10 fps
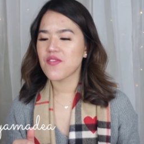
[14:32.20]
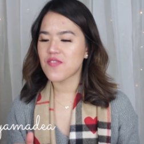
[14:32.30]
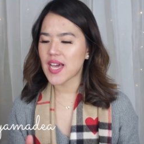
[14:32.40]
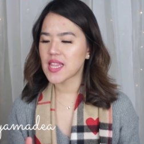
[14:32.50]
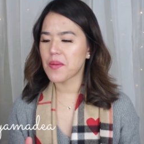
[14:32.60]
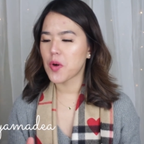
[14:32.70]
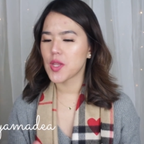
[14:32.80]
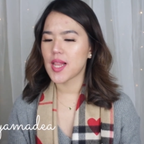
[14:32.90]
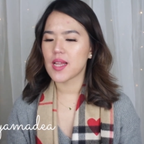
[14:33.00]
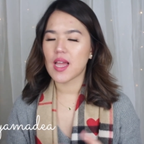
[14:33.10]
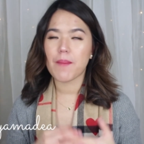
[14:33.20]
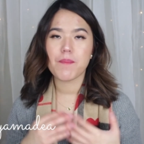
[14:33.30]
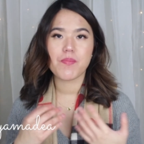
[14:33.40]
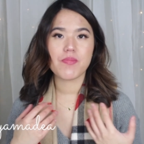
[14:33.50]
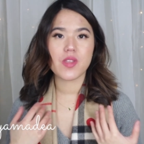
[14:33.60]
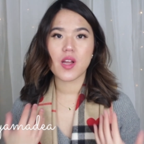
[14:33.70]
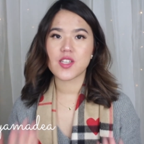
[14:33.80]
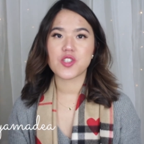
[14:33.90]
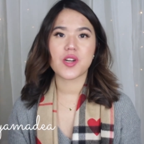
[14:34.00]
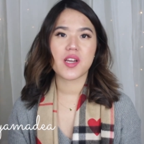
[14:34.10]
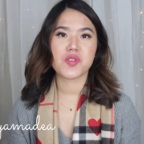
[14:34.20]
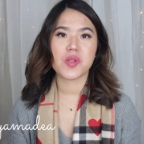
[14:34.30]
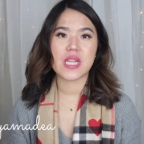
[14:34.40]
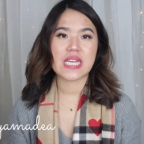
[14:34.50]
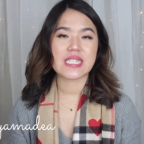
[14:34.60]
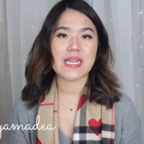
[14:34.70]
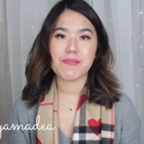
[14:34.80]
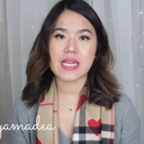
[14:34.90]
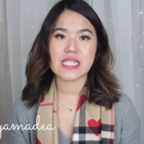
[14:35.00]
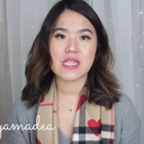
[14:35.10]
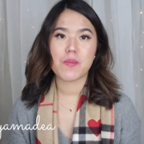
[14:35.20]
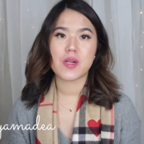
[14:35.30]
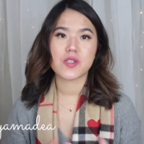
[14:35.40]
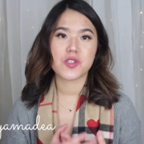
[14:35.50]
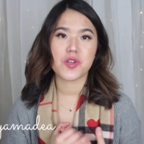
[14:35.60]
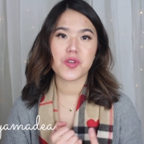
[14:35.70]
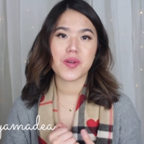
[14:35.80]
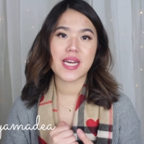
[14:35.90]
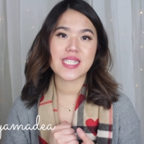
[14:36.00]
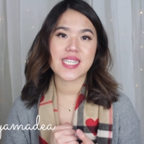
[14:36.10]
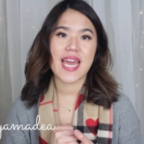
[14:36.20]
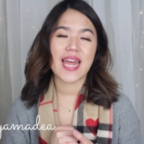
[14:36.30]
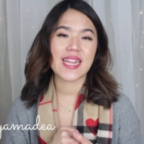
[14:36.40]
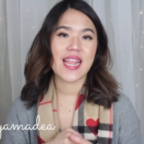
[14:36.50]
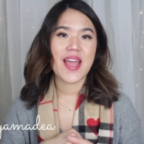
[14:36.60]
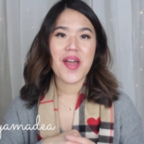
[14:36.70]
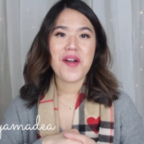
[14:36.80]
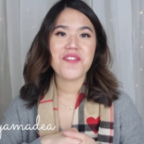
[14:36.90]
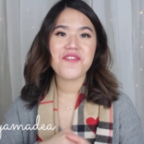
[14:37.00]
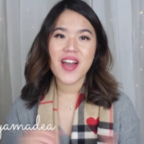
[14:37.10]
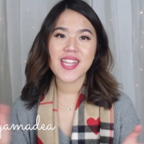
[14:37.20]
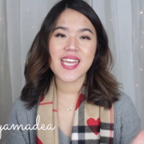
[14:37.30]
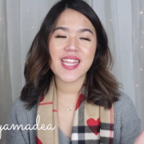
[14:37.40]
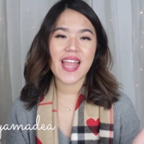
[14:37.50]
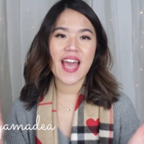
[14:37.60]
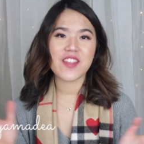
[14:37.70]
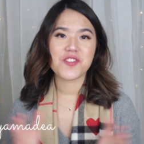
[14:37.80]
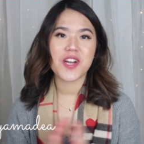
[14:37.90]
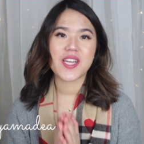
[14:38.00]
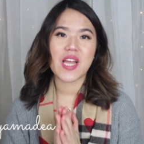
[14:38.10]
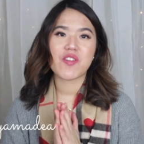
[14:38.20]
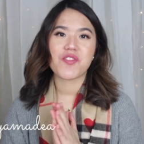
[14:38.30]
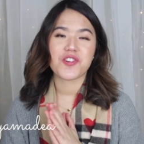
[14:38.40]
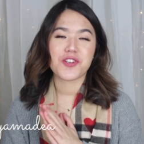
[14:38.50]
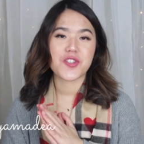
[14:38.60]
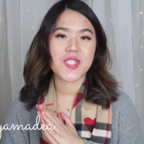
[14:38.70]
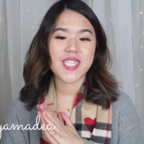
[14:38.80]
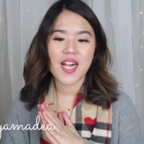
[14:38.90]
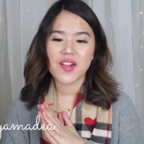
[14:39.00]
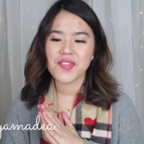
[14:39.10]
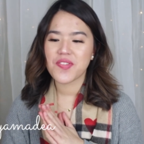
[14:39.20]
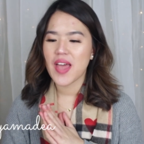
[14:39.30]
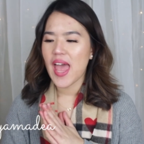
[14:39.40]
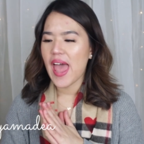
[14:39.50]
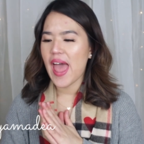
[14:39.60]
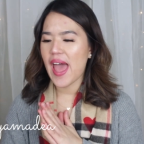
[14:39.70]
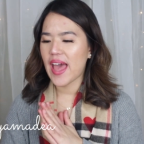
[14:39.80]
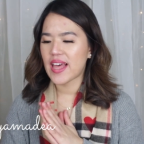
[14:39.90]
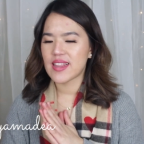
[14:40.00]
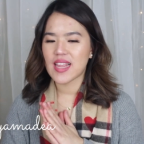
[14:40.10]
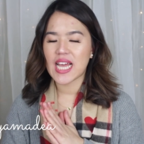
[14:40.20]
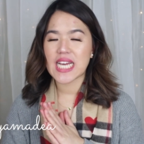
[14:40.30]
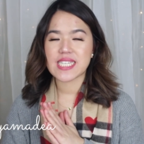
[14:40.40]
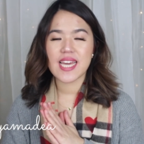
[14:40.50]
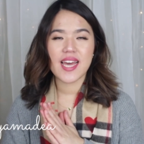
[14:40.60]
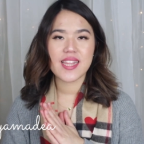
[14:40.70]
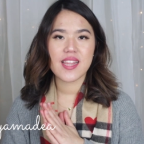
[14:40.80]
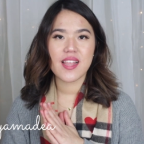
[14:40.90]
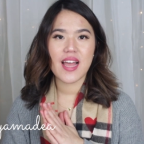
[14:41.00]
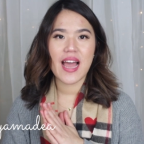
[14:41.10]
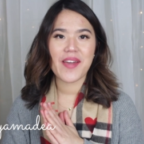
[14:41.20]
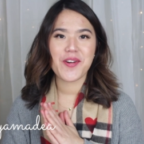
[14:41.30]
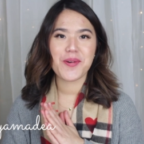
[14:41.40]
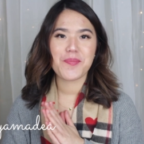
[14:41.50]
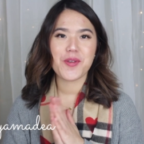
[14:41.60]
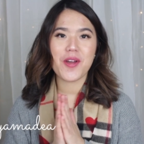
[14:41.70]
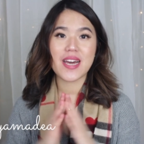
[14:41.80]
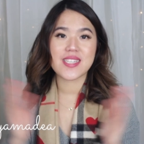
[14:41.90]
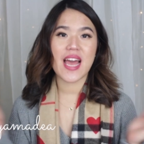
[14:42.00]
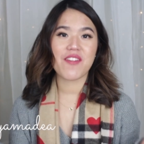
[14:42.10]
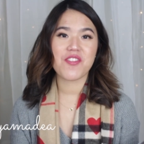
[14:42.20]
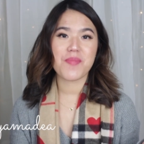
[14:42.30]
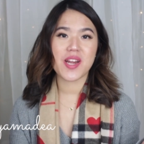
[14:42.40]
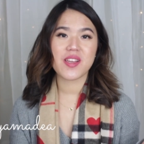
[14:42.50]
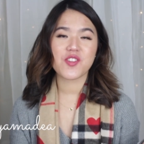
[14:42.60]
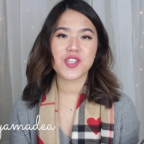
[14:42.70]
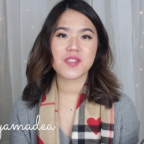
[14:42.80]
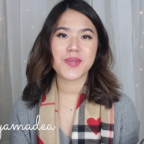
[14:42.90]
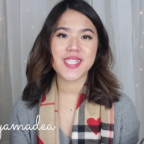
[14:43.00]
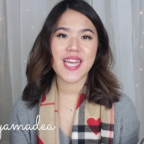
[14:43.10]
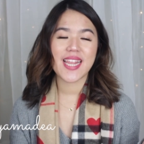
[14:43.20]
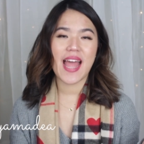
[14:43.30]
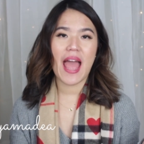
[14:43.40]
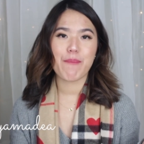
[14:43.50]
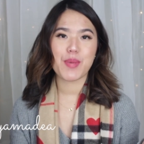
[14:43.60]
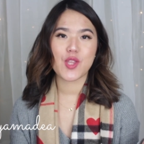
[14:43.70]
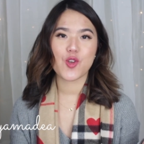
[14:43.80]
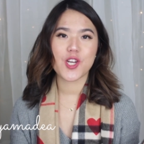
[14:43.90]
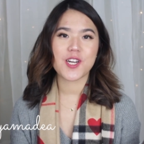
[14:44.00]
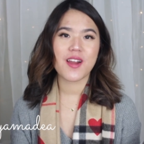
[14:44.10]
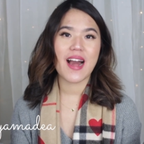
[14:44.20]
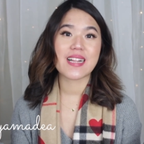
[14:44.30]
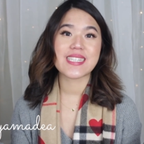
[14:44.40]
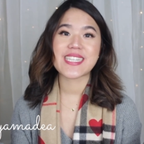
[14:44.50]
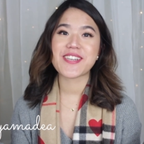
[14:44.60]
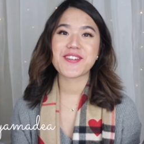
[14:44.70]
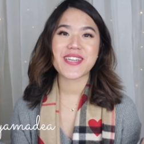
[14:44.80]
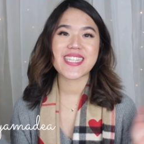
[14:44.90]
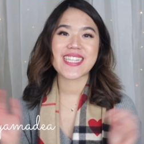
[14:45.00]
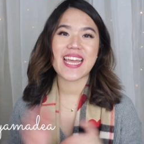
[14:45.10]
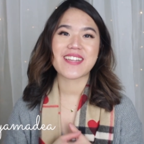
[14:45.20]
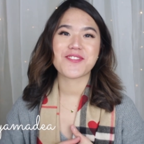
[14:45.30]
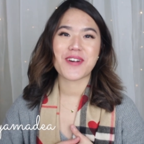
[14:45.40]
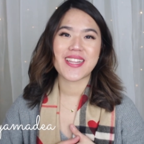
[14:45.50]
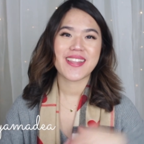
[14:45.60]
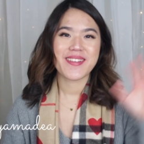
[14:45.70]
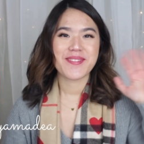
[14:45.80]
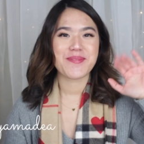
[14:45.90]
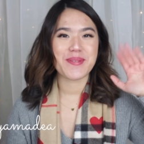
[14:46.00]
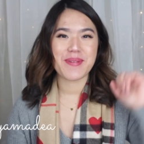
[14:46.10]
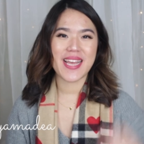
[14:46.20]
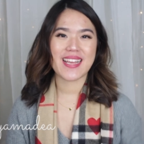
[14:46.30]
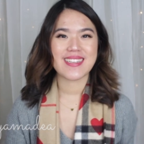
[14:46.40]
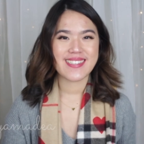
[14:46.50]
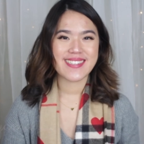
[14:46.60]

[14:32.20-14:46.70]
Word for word: find them online, I'm gonna try to link something similar so you guys can find it and try it out for yourself. And again, I hope you guys have a Merry Christmas and a Happy New Year. I'll see you in the next one. Bye.